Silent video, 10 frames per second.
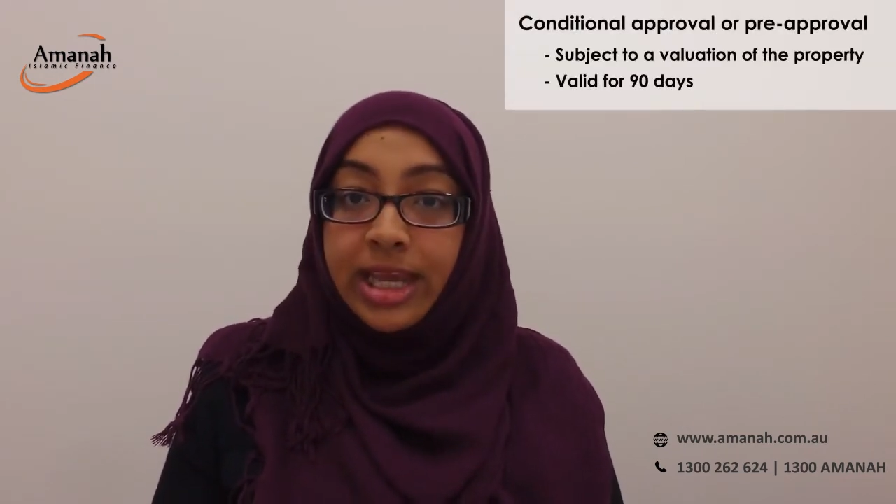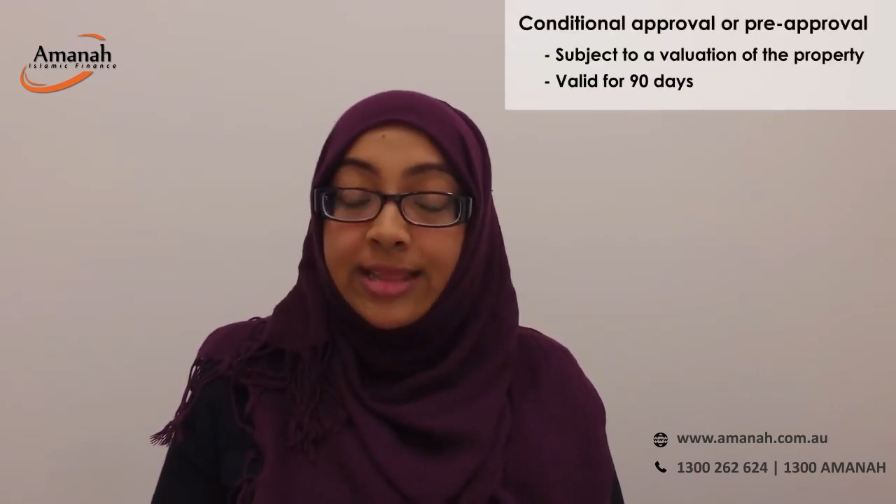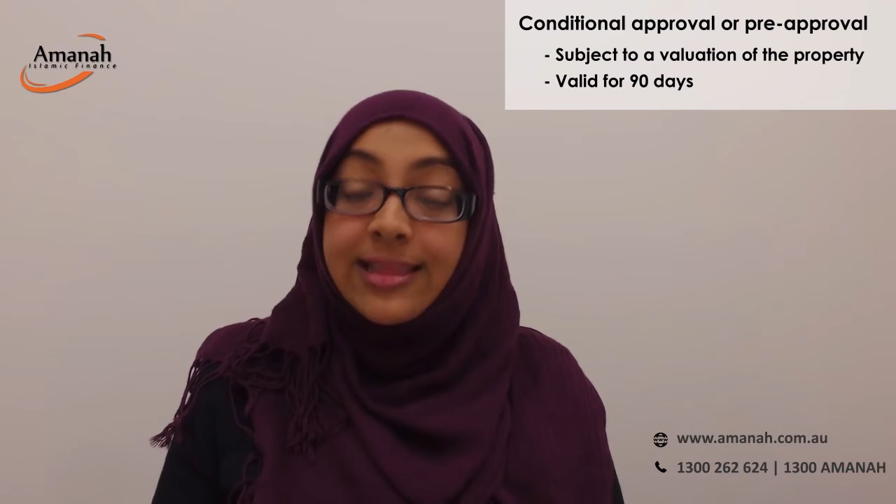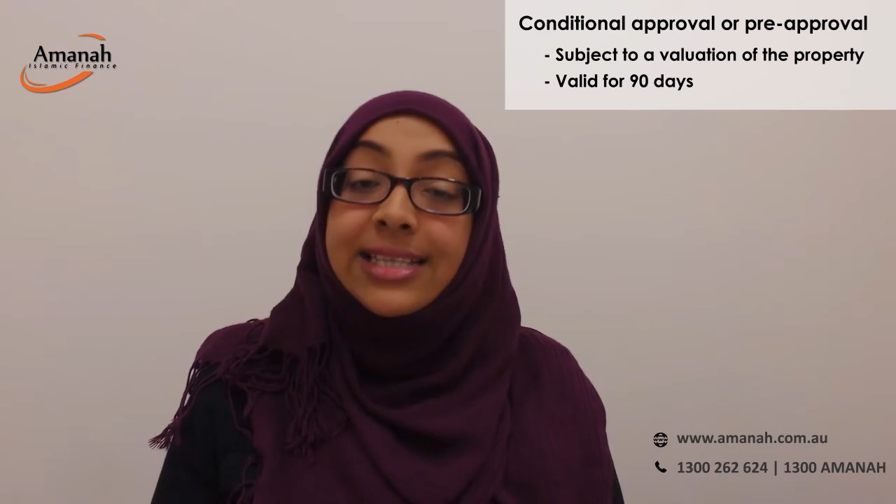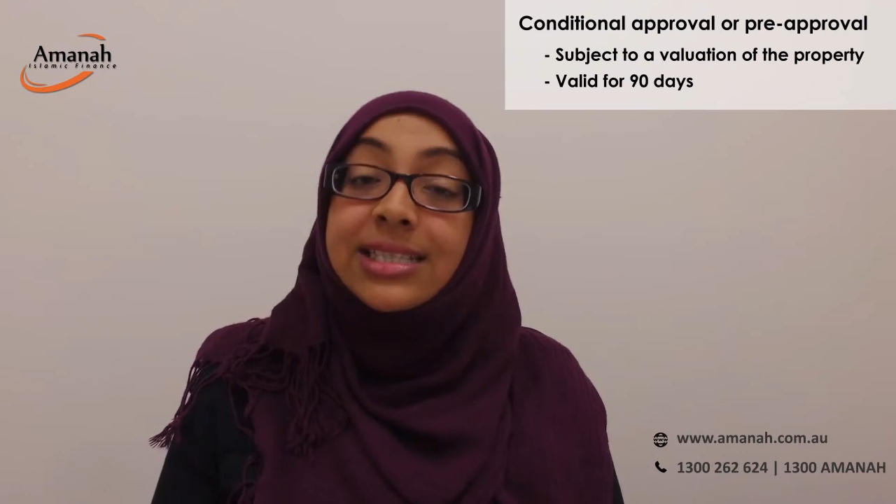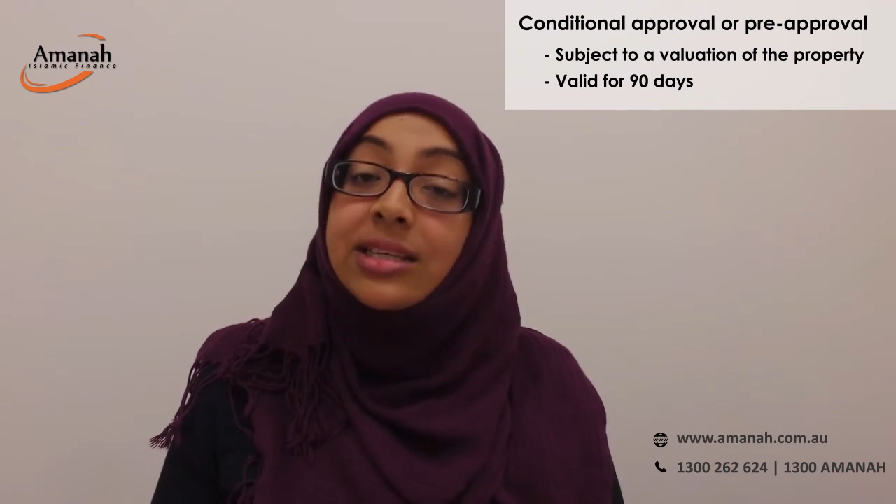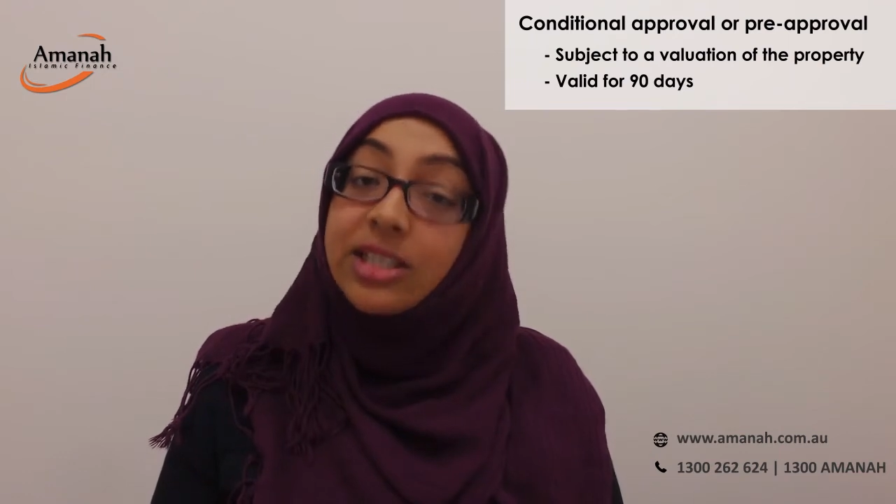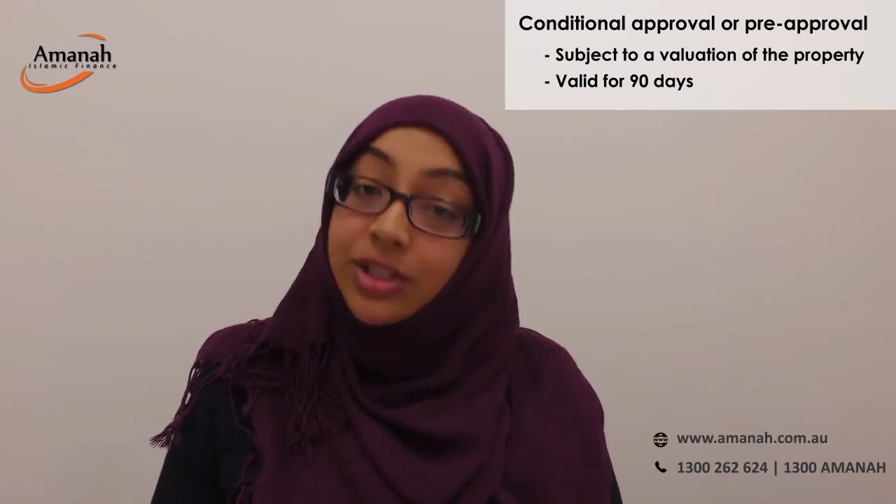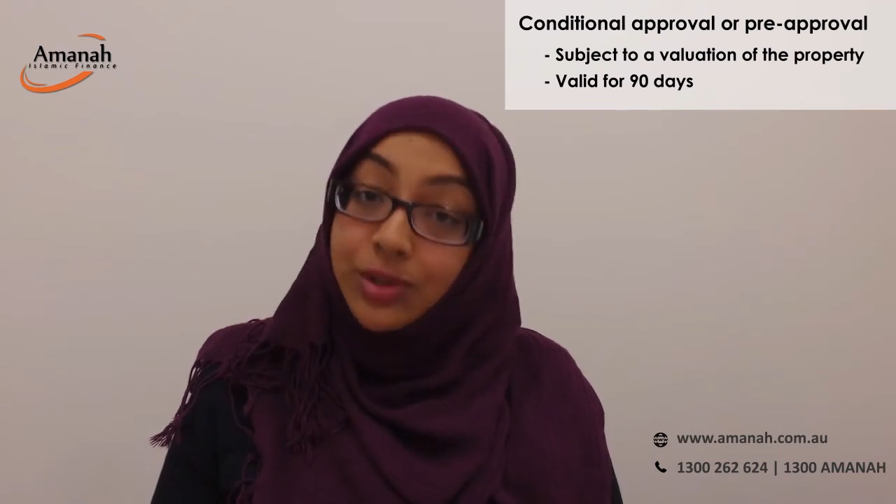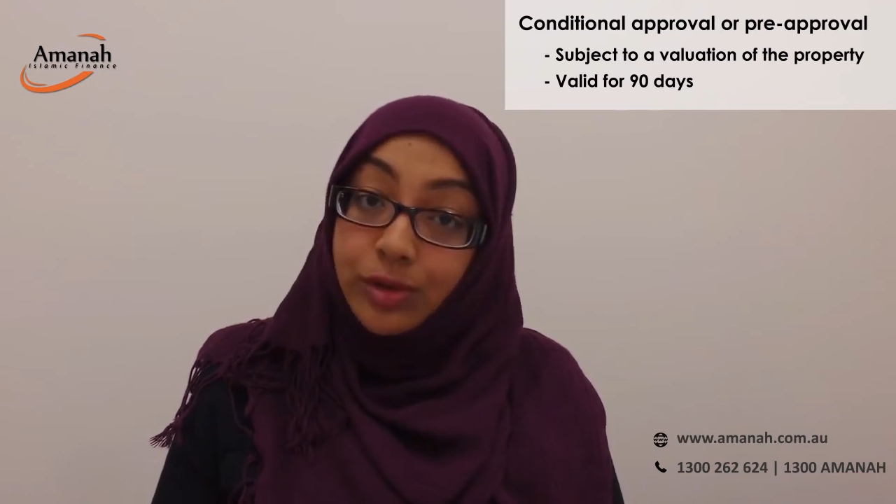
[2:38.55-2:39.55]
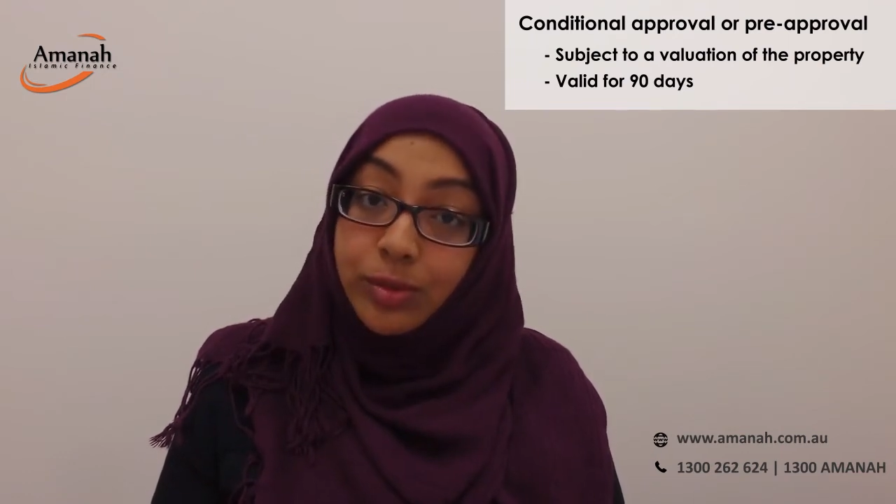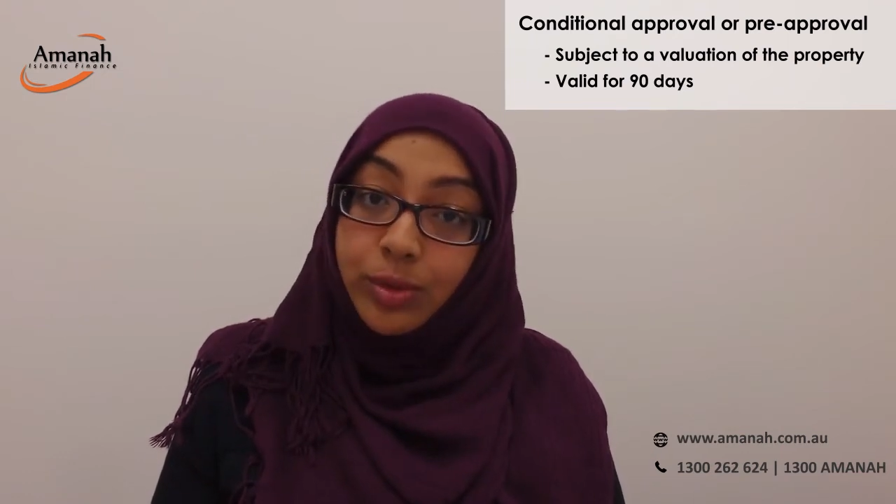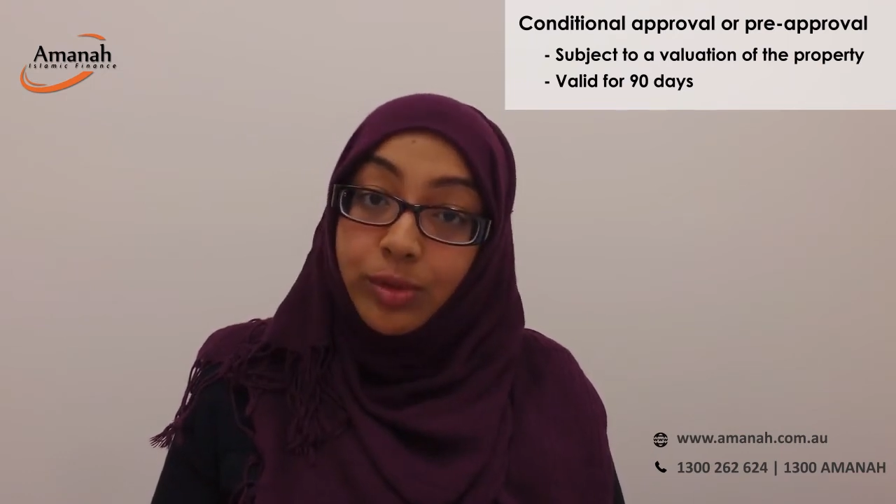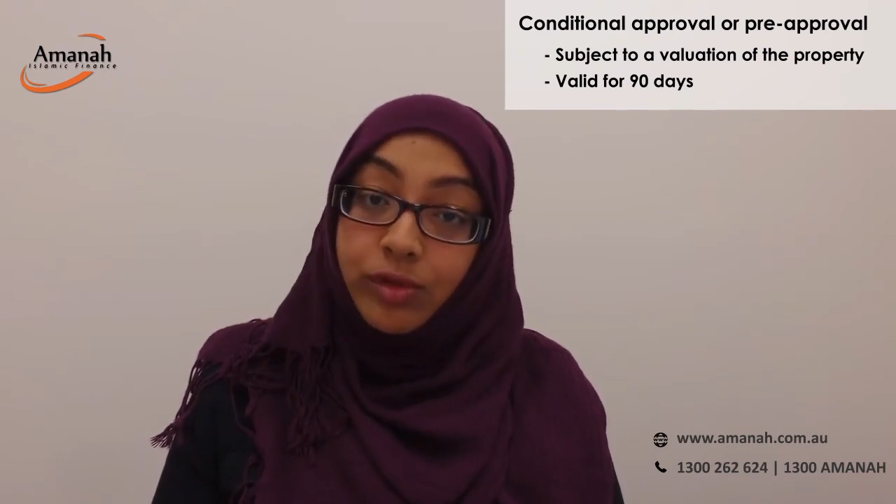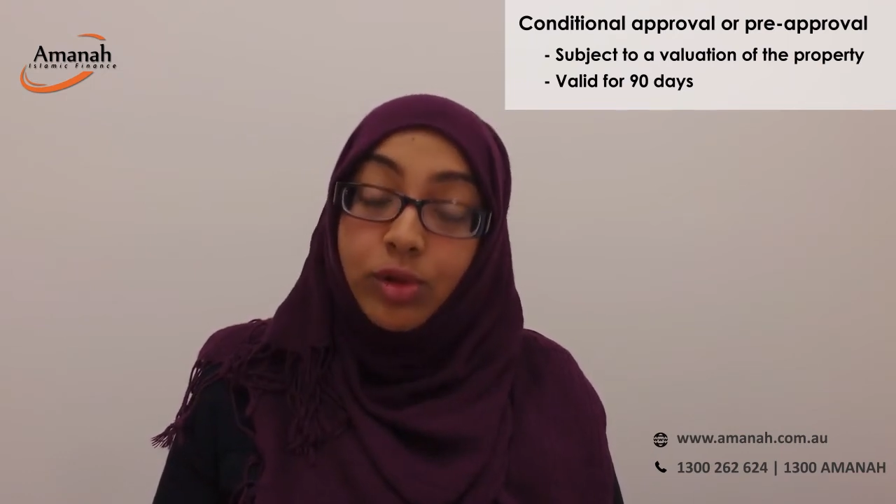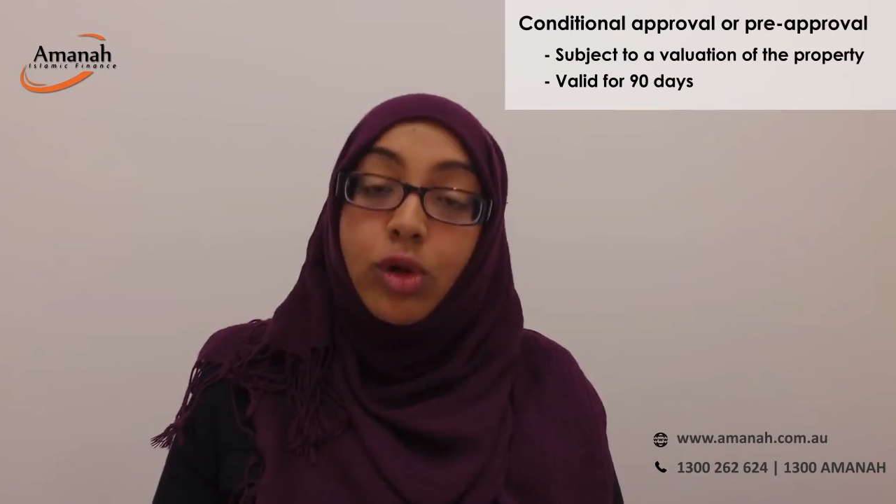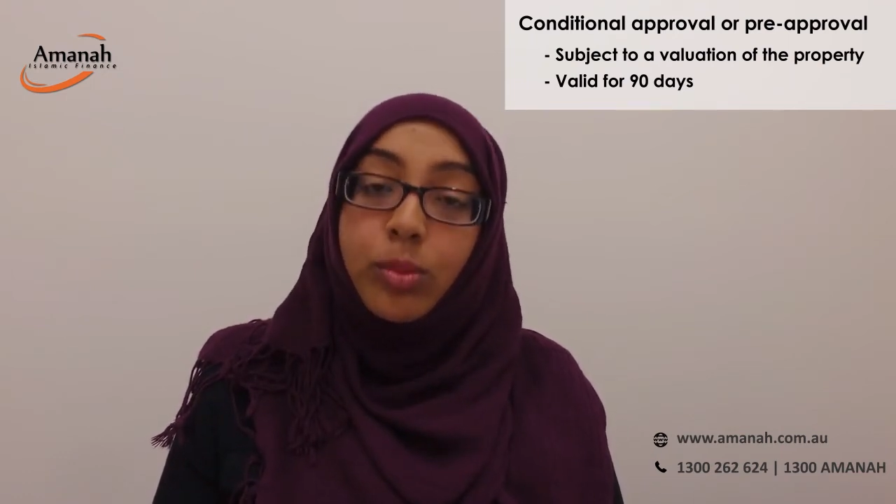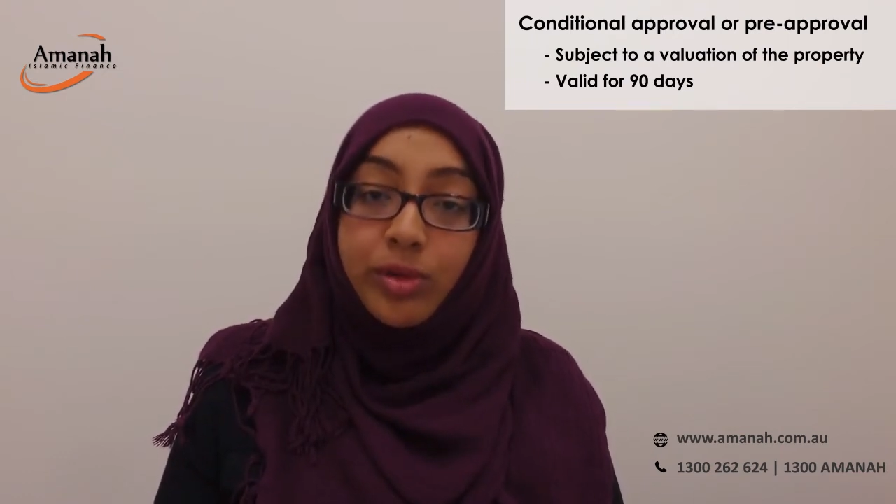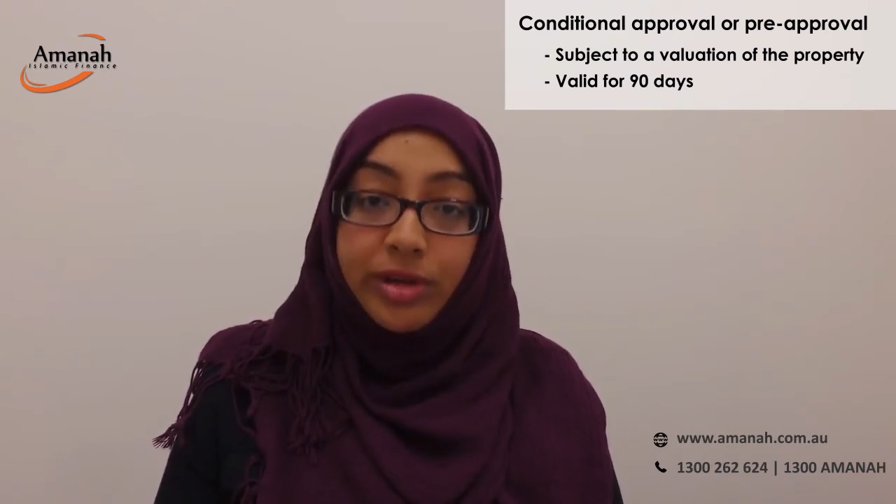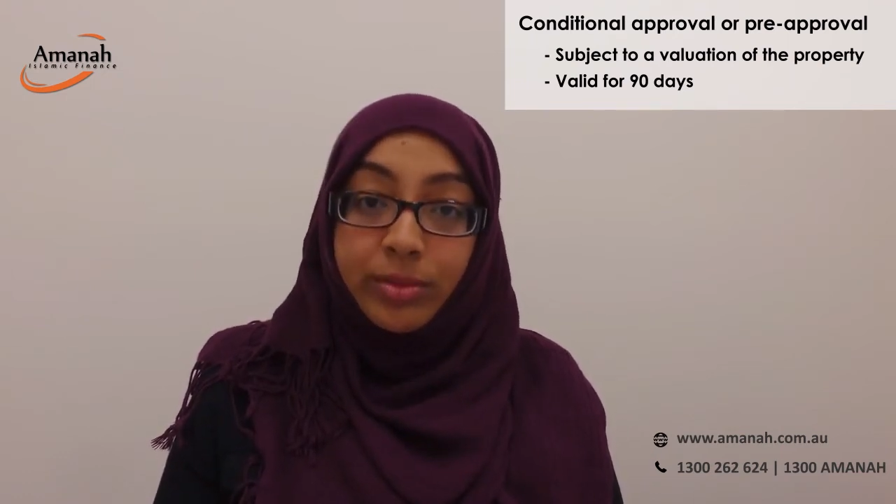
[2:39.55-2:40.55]
This conditional approval or
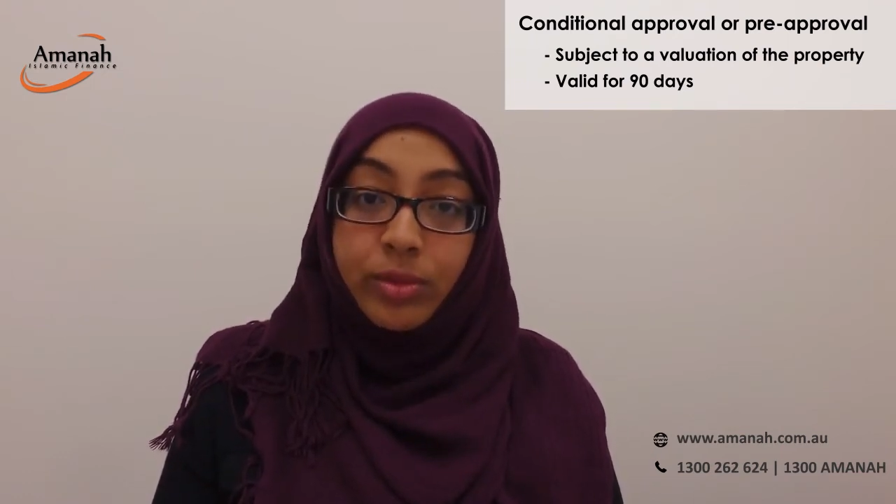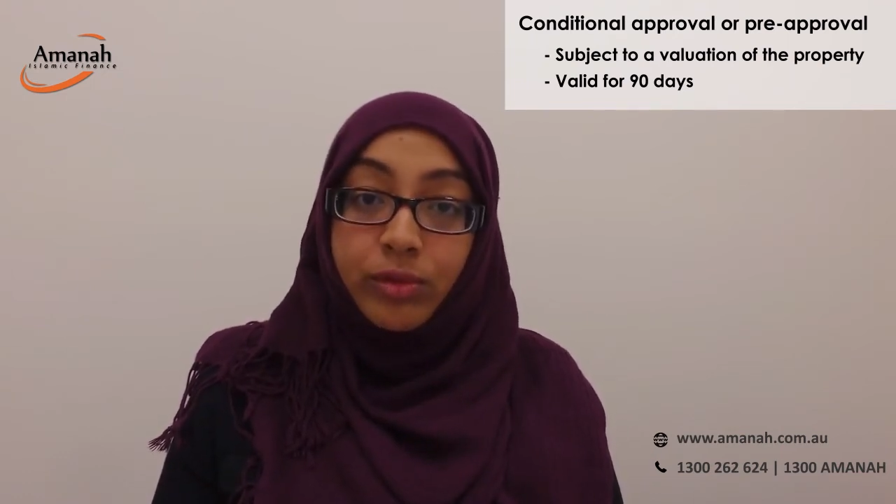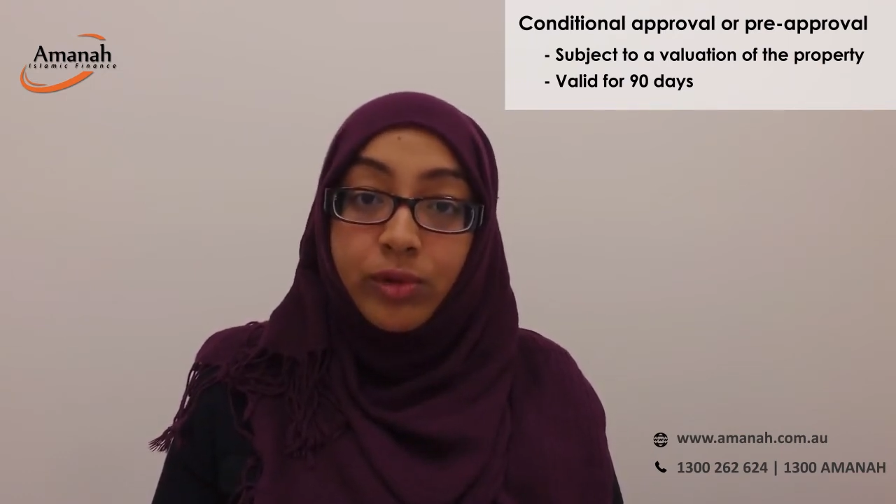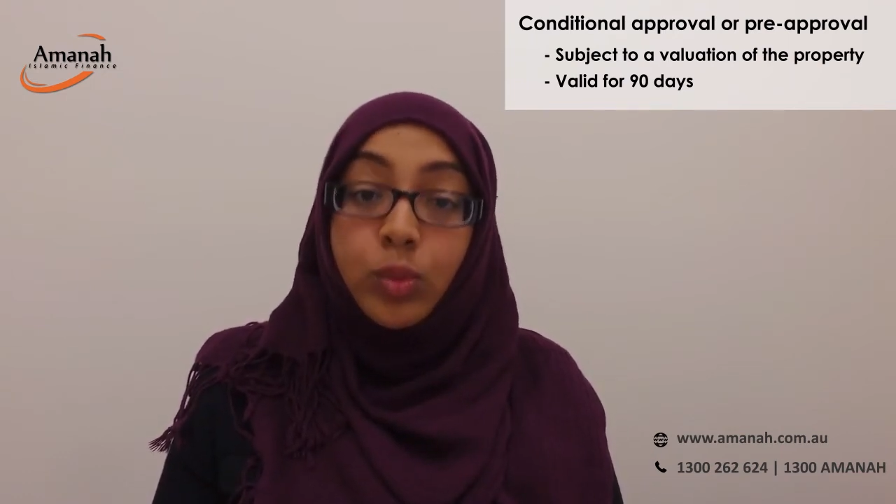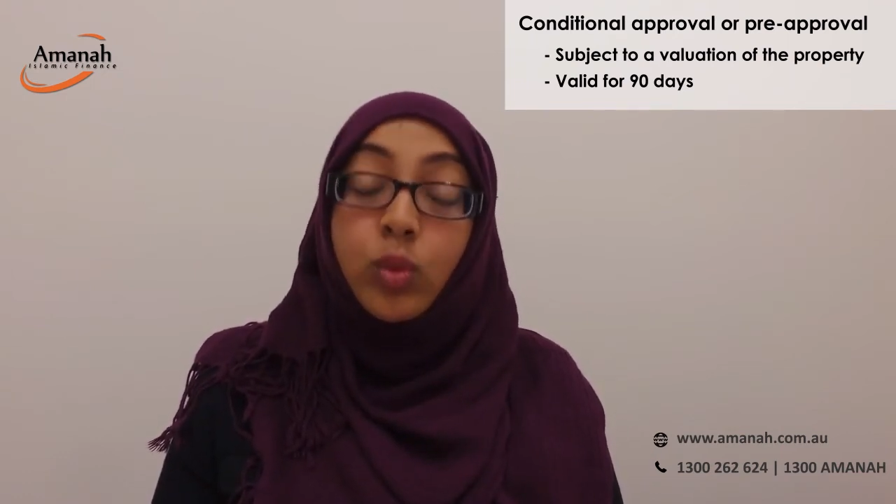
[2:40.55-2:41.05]
pre-approval